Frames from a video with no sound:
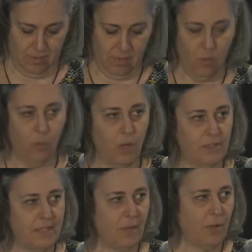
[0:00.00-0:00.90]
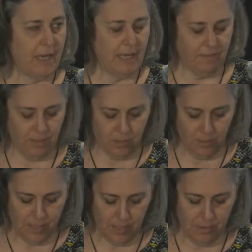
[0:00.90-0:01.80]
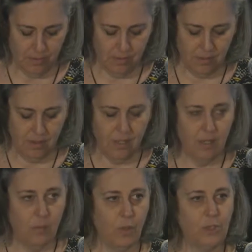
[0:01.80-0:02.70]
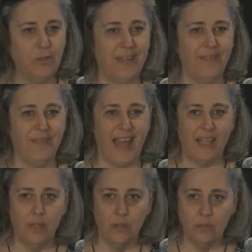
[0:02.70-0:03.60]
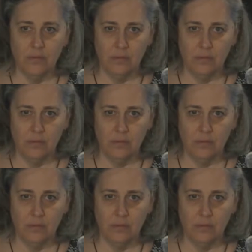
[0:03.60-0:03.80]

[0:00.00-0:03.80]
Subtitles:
What do they want out of a career? What do they value?